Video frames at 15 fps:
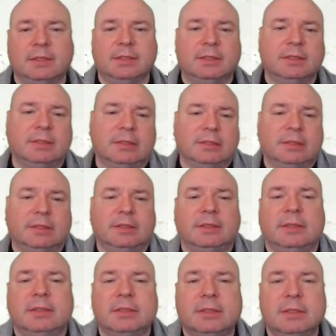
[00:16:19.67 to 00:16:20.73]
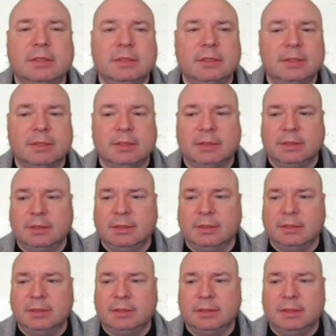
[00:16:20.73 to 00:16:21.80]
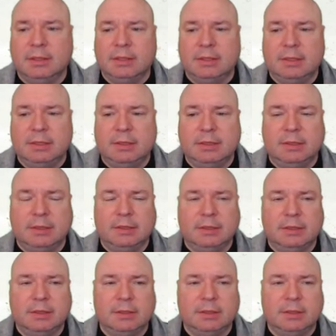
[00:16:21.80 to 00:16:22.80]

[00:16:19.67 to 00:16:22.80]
Nothing is said.